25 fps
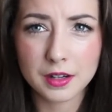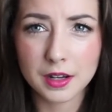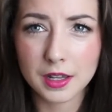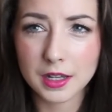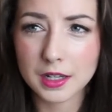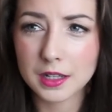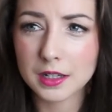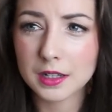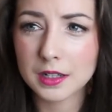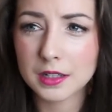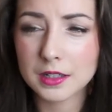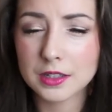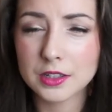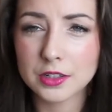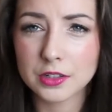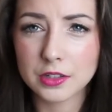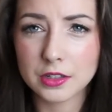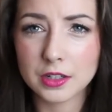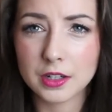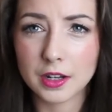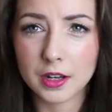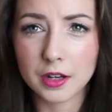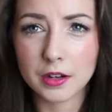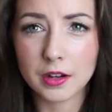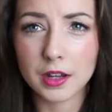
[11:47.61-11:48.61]
Like,
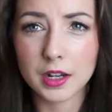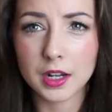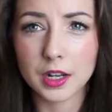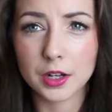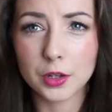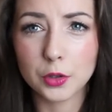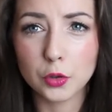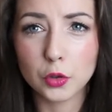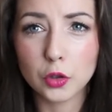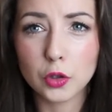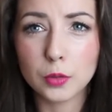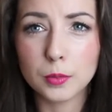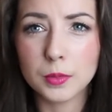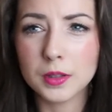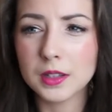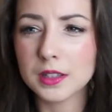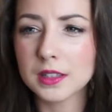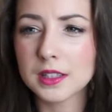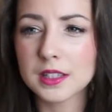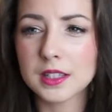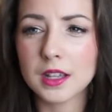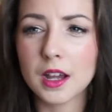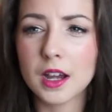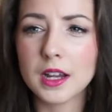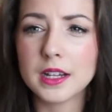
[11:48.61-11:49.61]
you know, like a
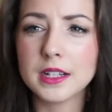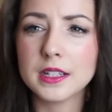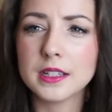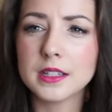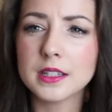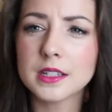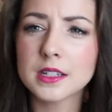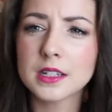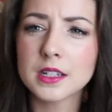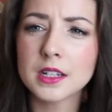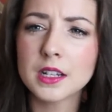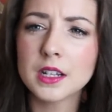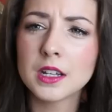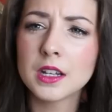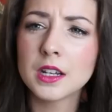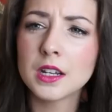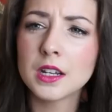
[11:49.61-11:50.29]
normal sized